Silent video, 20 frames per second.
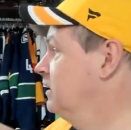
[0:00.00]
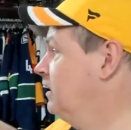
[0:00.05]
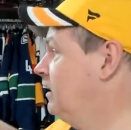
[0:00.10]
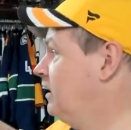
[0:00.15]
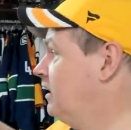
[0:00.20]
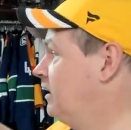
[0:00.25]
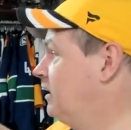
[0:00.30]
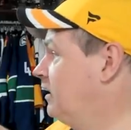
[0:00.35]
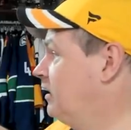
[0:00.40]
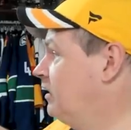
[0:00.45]

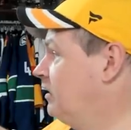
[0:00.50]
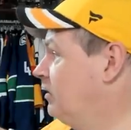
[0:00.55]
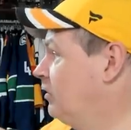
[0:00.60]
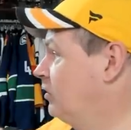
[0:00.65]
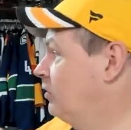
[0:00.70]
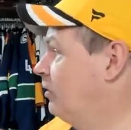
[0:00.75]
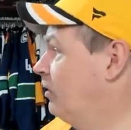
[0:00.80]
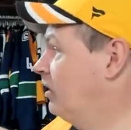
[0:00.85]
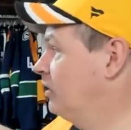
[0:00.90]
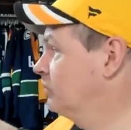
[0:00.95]
uh,
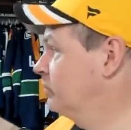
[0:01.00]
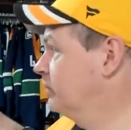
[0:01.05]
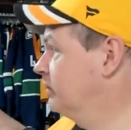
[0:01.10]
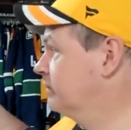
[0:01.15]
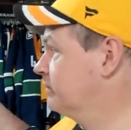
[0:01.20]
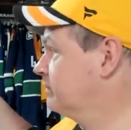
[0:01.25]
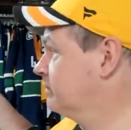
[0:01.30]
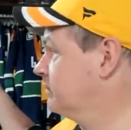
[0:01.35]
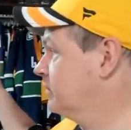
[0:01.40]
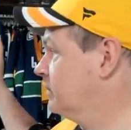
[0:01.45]
along
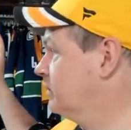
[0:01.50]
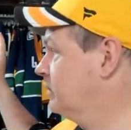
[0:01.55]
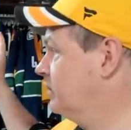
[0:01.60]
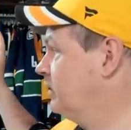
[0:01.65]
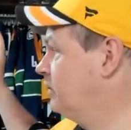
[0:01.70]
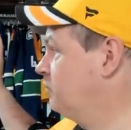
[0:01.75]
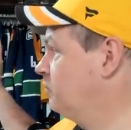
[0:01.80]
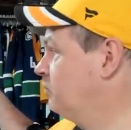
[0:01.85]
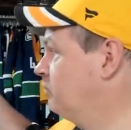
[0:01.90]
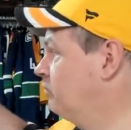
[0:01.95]
with
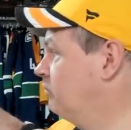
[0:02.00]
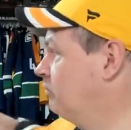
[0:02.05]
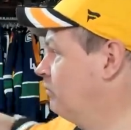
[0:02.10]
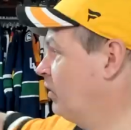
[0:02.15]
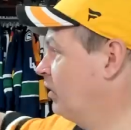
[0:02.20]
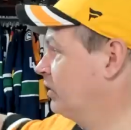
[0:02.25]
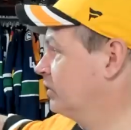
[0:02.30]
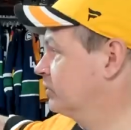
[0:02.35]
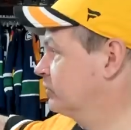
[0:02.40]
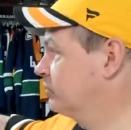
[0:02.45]
uh,
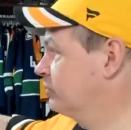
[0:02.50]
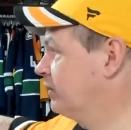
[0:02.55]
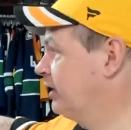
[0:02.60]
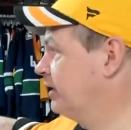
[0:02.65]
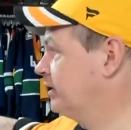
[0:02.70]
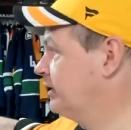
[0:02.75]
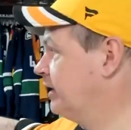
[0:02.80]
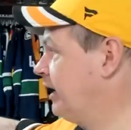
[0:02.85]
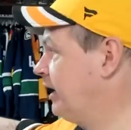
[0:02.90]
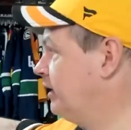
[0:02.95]
Martin
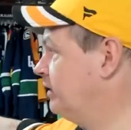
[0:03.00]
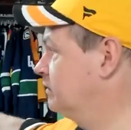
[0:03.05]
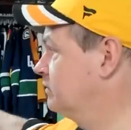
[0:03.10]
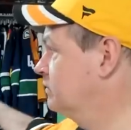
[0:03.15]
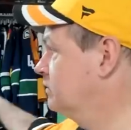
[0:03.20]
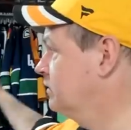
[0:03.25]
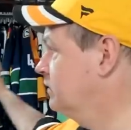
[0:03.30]
Grenier,